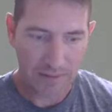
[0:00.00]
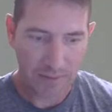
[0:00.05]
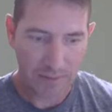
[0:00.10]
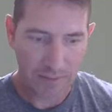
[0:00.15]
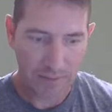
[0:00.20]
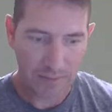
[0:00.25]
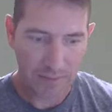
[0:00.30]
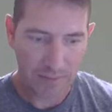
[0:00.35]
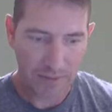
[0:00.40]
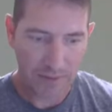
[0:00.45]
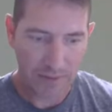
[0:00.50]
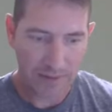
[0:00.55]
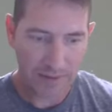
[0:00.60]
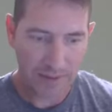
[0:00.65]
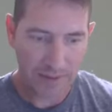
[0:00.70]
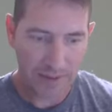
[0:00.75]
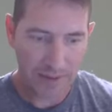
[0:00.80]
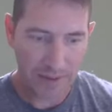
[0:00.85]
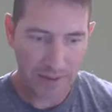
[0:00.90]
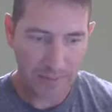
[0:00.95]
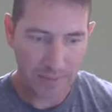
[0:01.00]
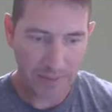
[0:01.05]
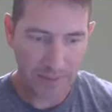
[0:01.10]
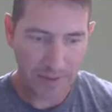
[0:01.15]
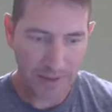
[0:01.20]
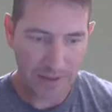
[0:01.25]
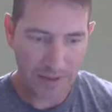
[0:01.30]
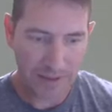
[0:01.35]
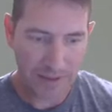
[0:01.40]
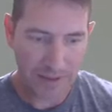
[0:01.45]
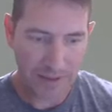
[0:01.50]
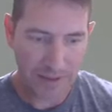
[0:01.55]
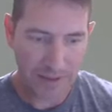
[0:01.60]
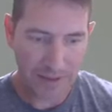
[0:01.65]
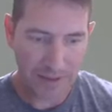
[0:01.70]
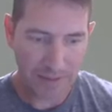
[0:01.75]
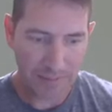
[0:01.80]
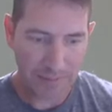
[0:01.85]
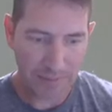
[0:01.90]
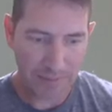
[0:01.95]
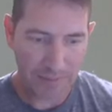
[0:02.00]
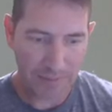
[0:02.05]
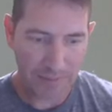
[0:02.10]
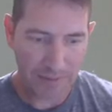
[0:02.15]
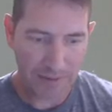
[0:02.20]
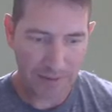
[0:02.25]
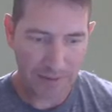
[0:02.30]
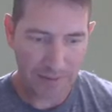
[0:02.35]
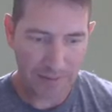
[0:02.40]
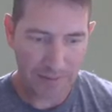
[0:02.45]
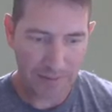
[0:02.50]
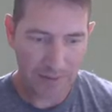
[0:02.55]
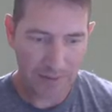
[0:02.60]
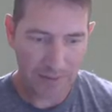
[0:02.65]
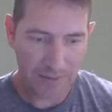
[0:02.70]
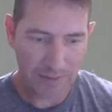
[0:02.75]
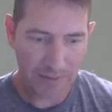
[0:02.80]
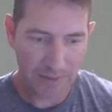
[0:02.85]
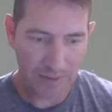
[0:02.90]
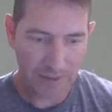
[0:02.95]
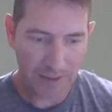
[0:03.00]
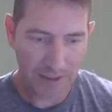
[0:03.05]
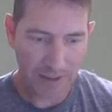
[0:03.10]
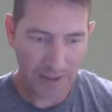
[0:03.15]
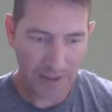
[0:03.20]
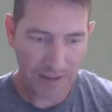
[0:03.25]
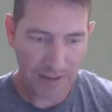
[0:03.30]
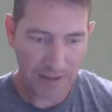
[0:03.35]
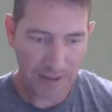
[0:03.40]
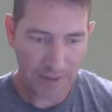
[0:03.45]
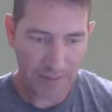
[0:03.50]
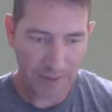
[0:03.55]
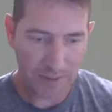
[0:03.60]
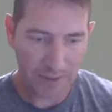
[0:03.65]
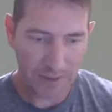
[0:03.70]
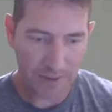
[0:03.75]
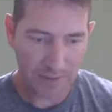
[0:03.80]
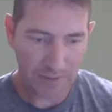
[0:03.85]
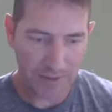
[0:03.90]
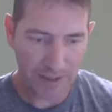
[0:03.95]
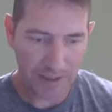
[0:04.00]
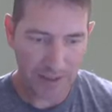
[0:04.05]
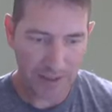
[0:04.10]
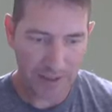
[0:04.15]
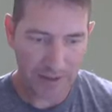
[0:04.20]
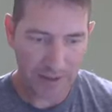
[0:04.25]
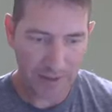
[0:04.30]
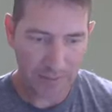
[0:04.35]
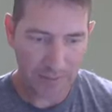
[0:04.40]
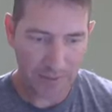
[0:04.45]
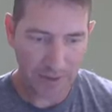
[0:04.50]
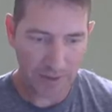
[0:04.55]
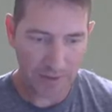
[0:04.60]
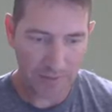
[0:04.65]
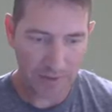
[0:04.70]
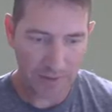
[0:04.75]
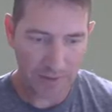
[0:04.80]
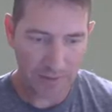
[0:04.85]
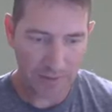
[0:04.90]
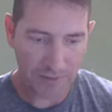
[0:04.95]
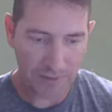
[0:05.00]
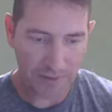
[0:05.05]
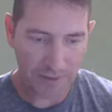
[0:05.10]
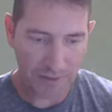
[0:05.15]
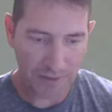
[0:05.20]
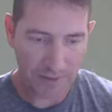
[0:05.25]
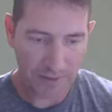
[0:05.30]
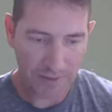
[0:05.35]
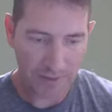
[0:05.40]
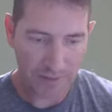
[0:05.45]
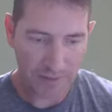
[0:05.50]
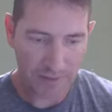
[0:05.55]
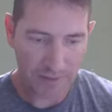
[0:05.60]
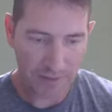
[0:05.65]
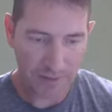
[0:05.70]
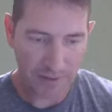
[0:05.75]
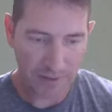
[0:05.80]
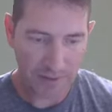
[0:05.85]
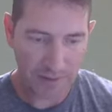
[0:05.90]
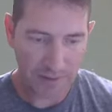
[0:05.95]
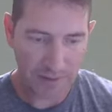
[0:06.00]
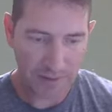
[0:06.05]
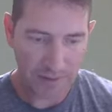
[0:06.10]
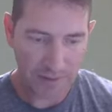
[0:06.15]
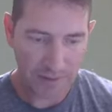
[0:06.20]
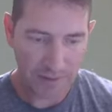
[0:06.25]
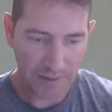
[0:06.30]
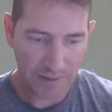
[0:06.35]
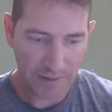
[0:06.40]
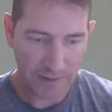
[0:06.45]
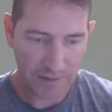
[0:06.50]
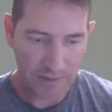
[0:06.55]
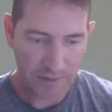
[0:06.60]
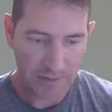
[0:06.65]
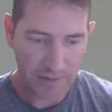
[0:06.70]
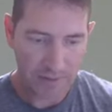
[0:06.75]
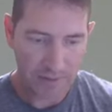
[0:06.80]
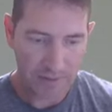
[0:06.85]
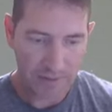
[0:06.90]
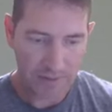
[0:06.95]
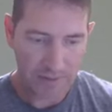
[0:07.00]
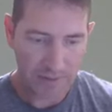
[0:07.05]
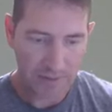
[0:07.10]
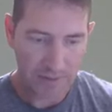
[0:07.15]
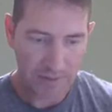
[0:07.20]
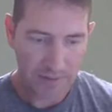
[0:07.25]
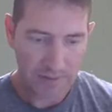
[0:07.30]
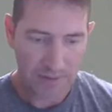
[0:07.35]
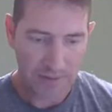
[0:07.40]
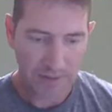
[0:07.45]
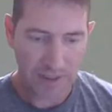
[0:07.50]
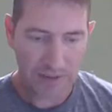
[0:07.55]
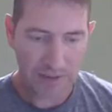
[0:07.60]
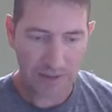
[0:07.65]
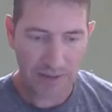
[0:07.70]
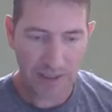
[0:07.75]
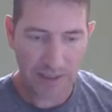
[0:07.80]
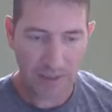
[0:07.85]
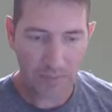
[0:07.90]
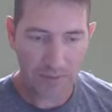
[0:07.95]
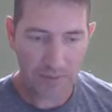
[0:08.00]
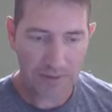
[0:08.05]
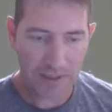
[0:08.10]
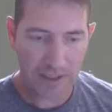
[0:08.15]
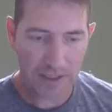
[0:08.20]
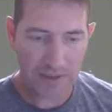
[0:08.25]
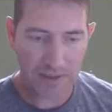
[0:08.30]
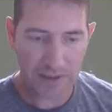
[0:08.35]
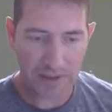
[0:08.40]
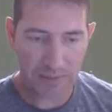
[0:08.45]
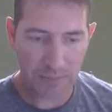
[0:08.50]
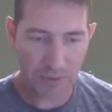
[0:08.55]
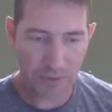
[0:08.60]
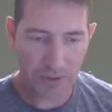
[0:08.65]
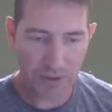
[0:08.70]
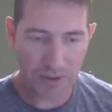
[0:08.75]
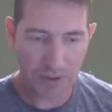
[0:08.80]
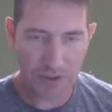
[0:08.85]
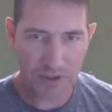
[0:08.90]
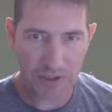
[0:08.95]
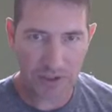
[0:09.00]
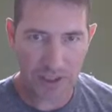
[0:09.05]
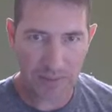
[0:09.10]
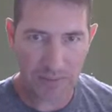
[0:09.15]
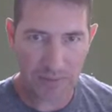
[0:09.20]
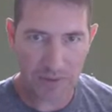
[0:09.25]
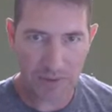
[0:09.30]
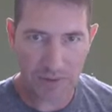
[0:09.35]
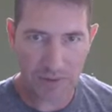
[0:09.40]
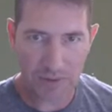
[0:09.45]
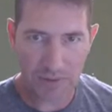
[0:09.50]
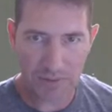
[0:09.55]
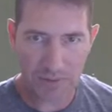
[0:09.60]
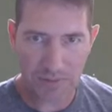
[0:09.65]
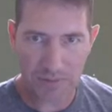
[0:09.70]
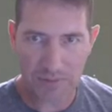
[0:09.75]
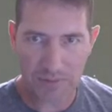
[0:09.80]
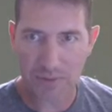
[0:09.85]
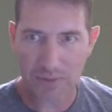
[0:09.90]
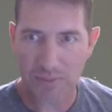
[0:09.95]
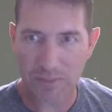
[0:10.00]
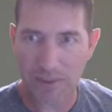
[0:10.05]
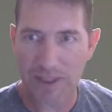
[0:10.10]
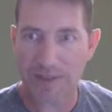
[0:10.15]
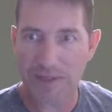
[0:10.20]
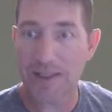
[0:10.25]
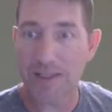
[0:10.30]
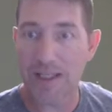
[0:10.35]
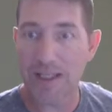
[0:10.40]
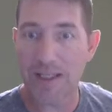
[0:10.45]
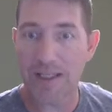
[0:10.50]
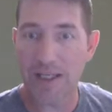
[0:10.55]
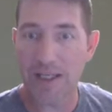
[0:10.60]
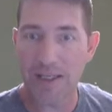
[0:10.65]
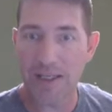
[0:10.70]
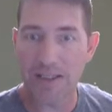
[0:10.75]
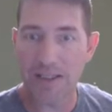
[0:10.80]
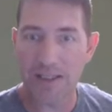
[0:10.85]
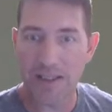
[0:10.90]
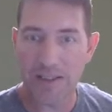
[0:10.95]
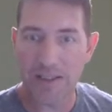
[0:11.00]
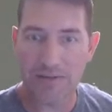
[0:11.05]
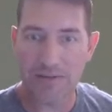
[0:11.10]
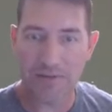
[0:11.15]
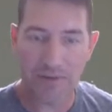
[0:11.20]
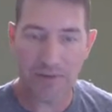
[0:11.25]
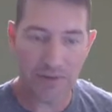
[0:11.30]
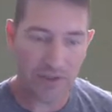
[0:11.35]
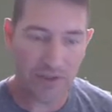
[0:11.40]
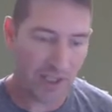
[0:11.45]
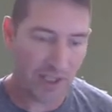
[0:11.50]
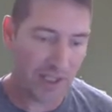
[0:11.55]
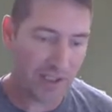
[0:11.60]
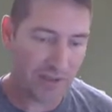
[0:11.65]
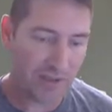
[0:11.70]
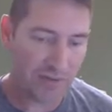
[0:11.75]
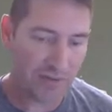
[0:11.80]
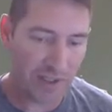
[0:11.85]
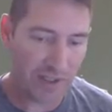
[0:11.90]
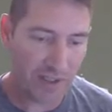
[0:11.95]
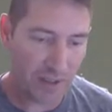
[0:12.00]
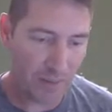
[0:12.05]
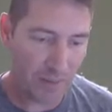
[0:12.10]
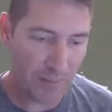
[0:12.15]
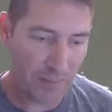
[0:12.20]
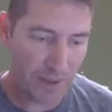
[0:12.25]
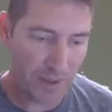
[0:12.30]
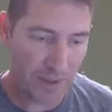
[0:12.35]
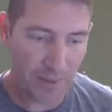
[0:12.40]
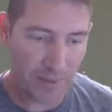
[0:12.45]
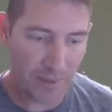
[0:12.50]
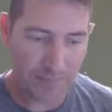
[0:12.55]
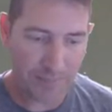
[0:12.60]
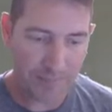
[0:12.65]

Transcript: It right there, but I think I can maybe, I don't know. Yeah, that's coming off. Yeah, that's coming off, definitely. Okay. So actually, that one's actually in pretty good shape, too. But too bad it's Kenny Galladay. If you're a Giants fan, it'll be up.